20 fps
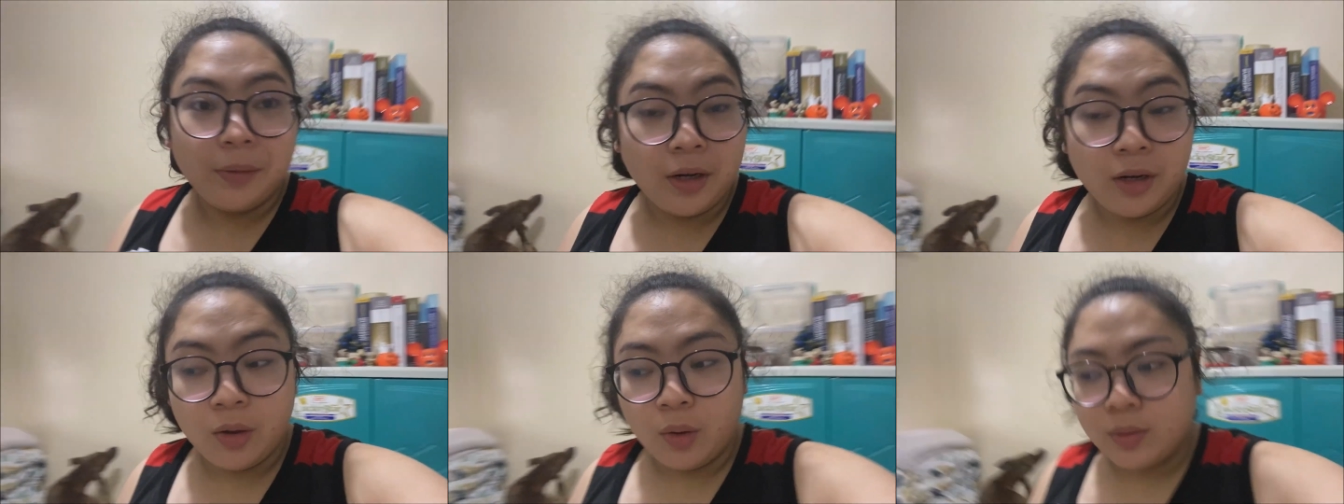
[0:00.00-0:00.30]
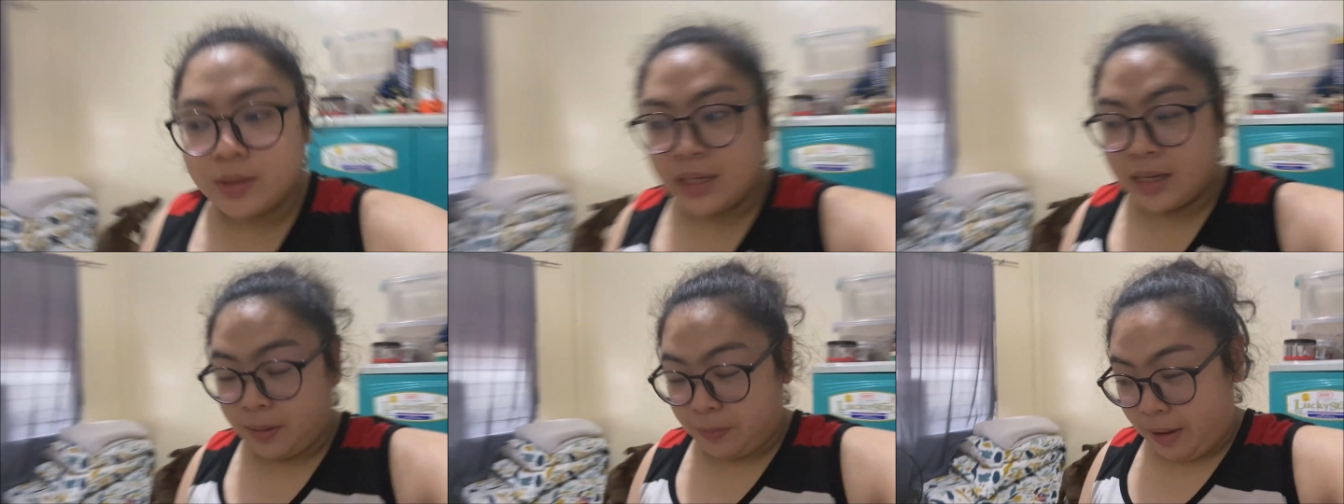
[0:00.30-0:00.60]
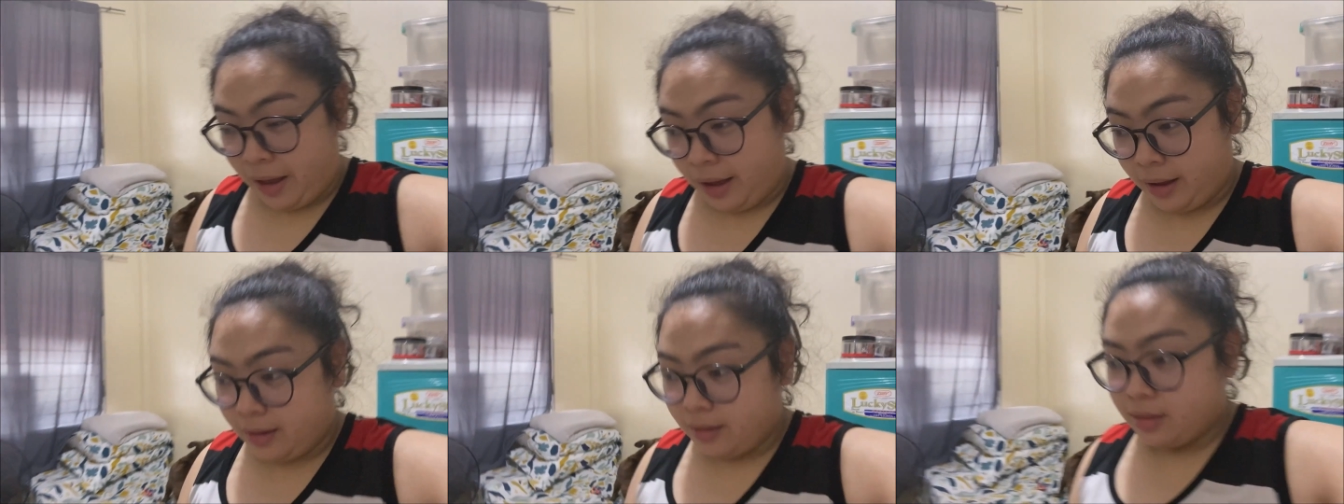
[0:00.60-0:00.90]
gonna go take a
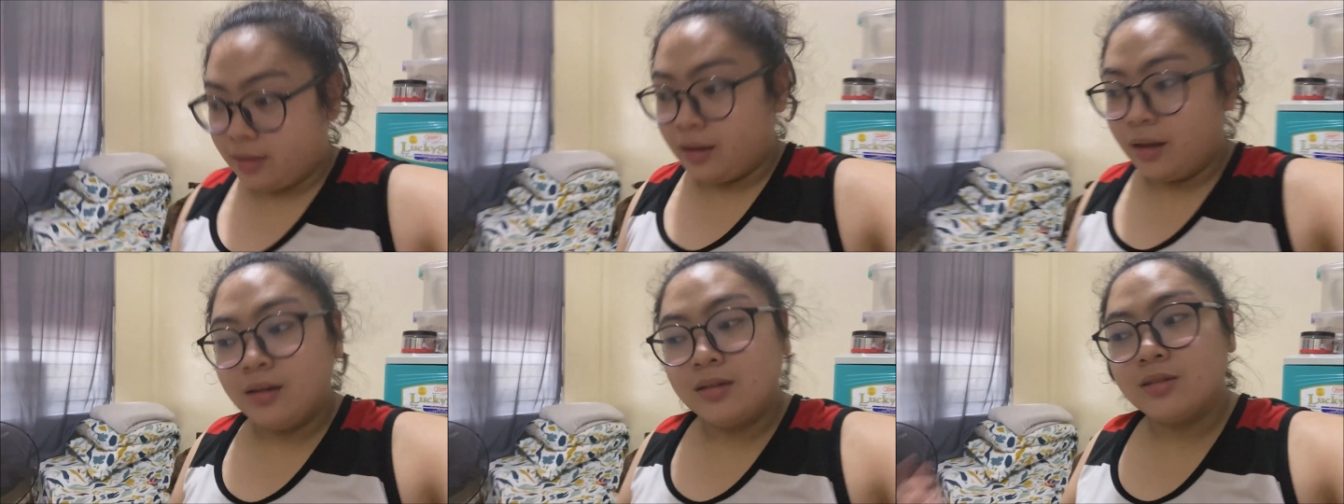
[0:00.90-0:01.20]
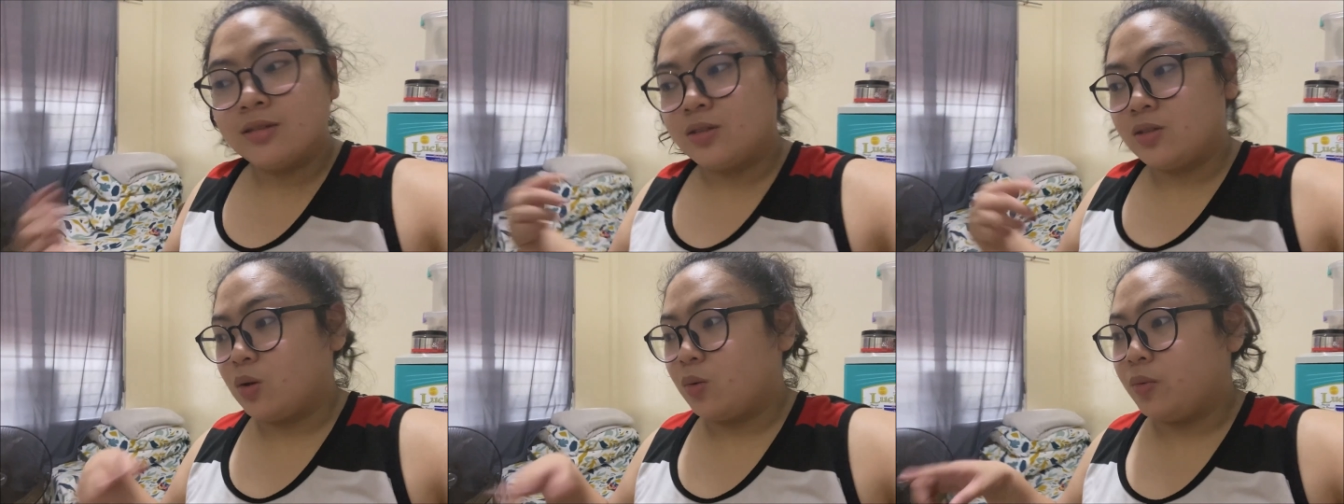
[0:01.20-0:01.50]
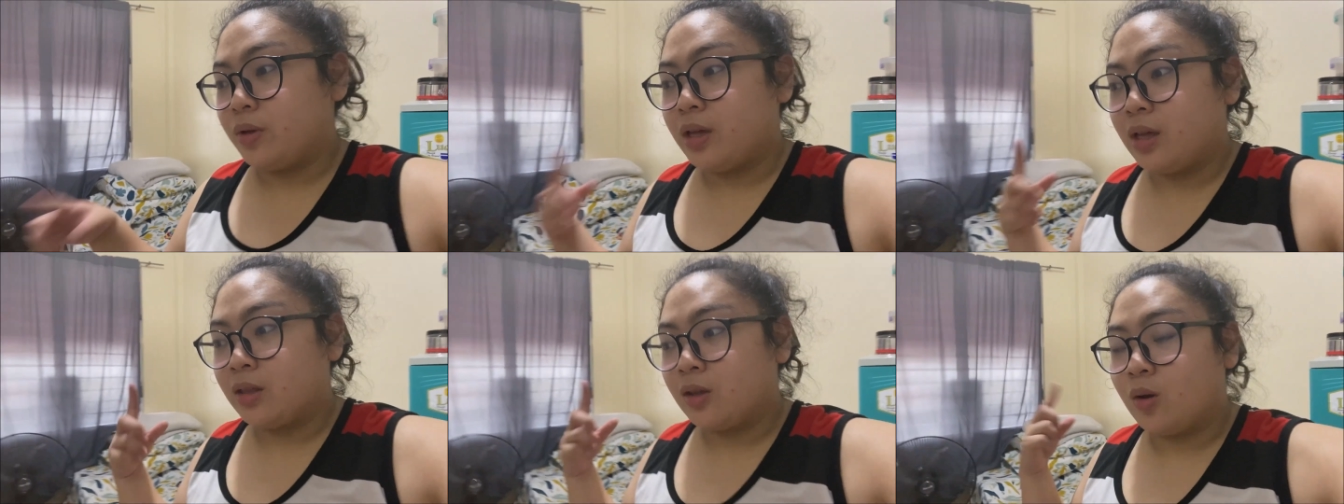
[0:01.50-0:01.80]
bath so
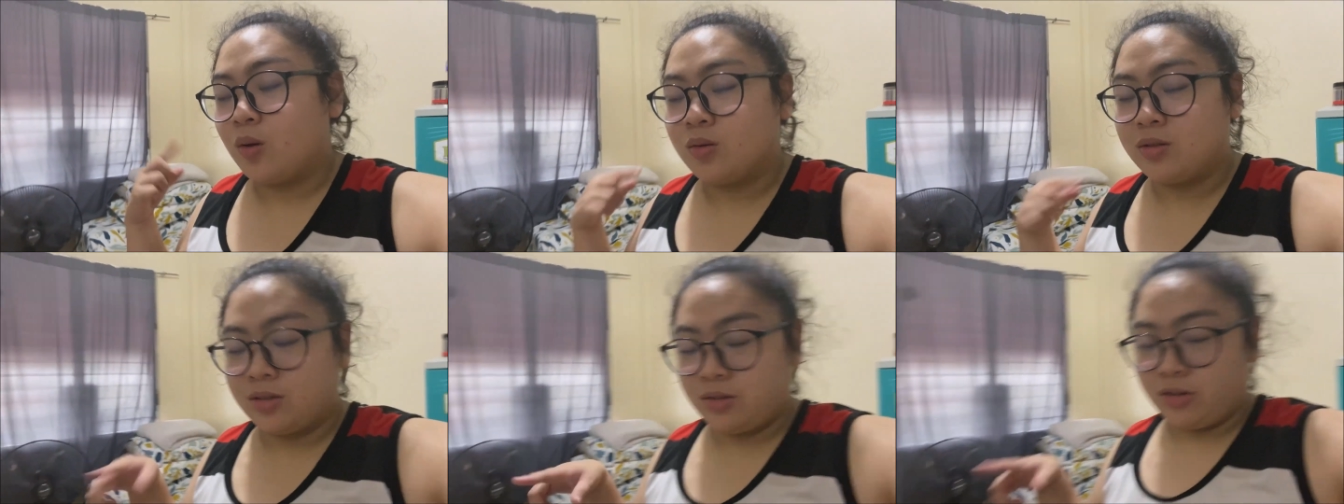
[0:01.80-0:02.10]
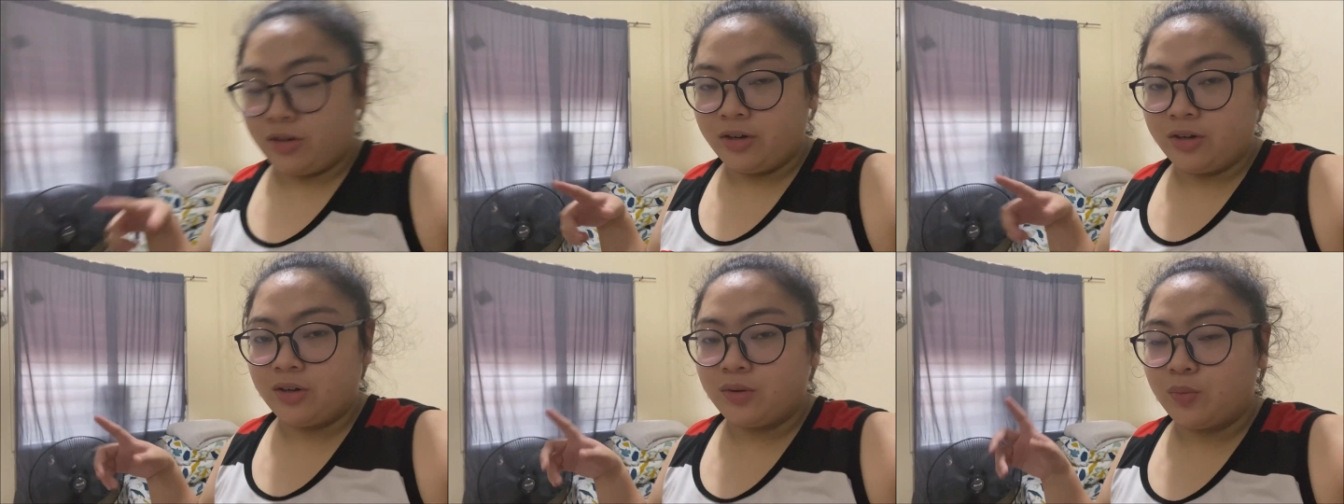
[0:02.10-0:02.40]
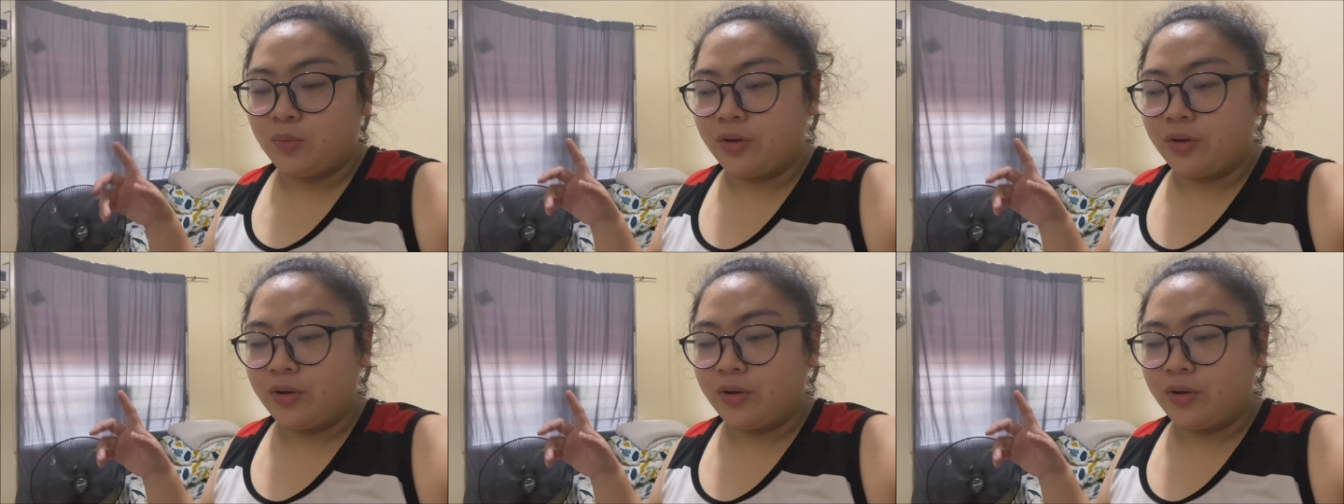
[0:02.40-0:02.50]
we can go start